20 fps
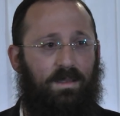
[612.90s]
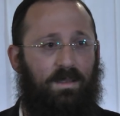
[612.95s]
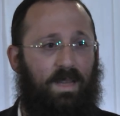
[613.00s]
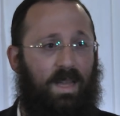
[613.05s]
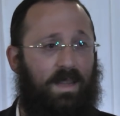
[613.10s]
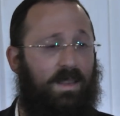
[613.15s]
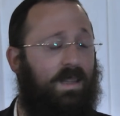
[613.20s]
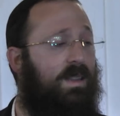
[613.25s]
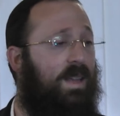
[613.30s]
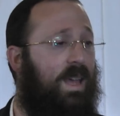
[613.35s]

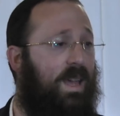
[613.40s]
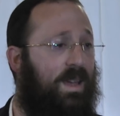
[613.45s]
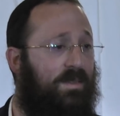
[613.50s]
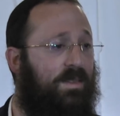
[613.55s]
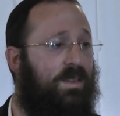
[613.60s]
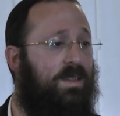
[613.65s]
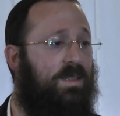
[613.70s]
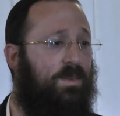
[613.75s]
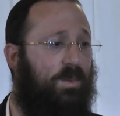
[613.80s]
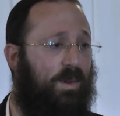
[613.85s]
I think the
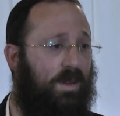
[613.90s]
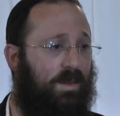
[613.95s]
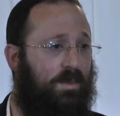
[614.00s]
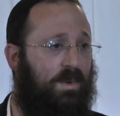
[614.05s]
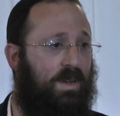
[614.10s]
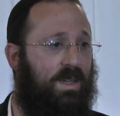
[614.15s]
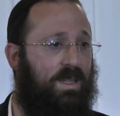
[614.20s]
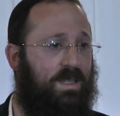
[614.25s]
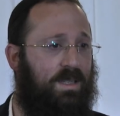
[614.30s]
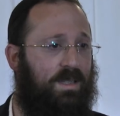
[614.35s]
heaviest one
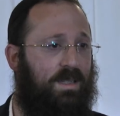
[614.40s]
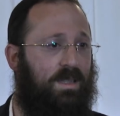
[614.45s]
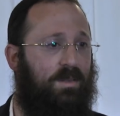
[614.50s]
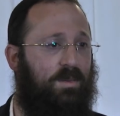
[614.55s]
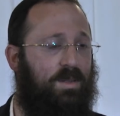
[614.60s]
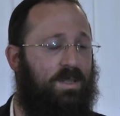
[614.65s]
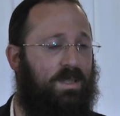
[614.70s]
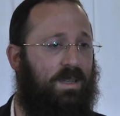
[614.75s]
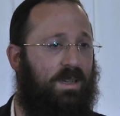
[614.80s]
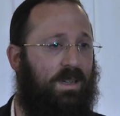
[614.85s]
was there
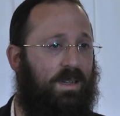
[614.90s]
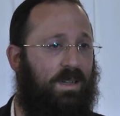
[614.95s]
was